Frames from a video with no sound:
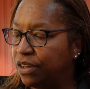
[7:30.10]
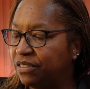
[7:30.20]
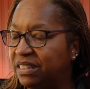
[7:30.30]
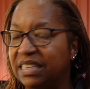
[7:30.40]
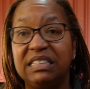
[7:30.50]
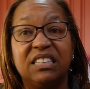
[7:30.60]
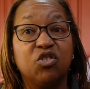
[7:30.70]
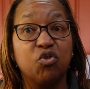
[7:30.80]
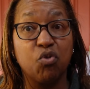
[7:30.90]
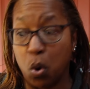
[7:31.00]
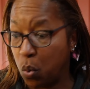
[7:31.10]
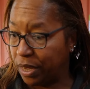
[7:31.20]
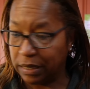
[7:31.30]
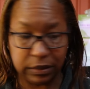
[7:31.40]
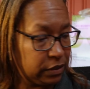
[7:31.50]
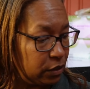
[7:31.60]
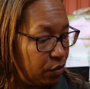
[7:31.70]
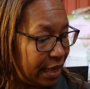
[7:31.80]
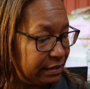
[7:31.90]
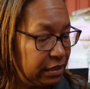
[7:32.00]
of season growing. So
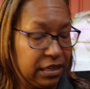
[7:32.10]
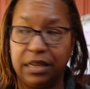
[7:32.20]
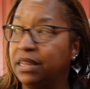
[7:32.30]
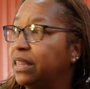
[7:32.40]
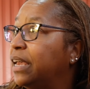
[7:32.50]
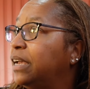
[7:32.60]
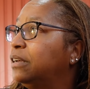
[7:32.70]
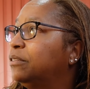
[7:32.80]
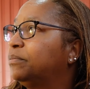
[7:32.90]
that's a good thing.